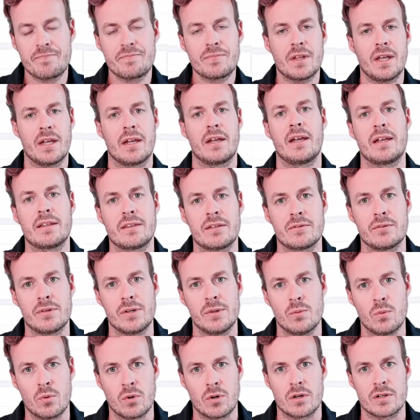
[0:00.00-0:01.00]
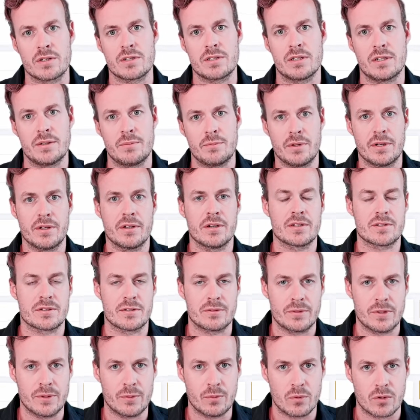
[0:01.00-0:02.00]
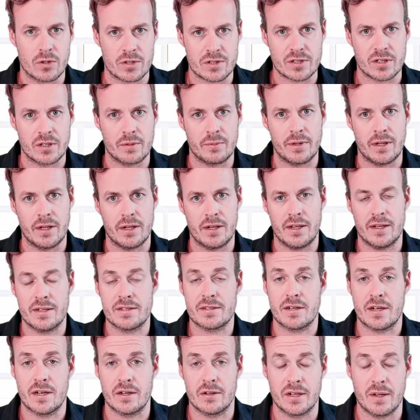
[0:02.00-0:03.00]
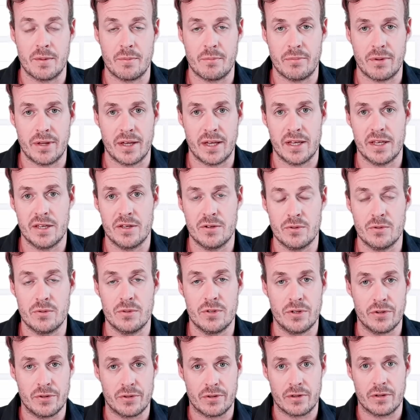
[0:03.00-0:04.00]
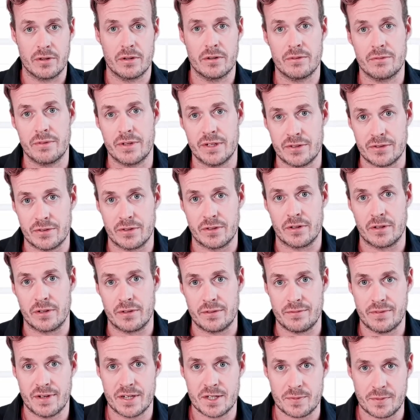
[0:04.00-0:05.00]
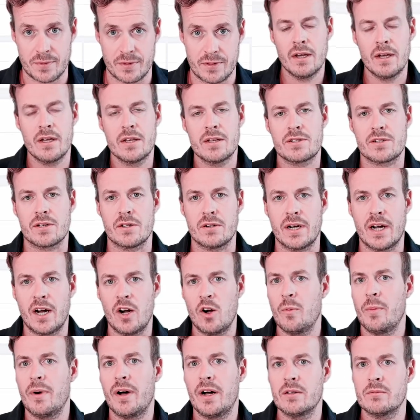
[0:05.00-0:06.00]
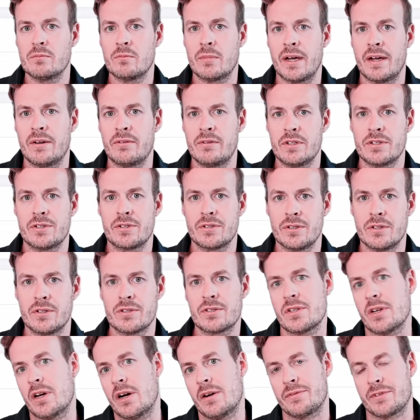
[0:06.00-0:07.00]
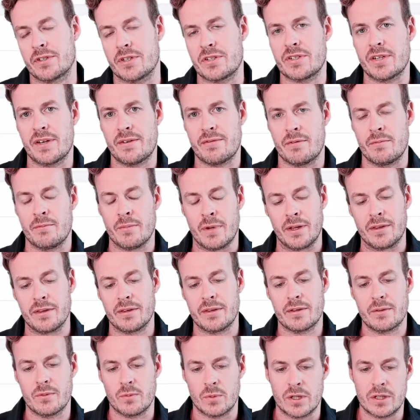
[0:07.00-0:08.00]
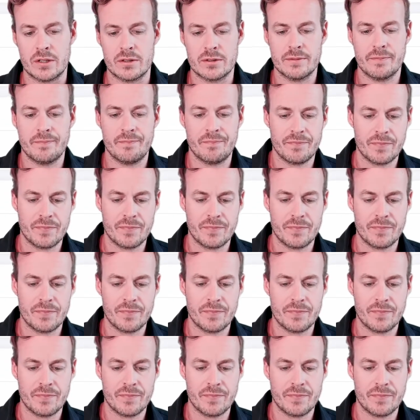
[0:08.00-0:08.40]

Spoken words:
and get the rewards, and because the rewards come in, that's how they pay you your return on investment. So how about my results after 7 months? Well,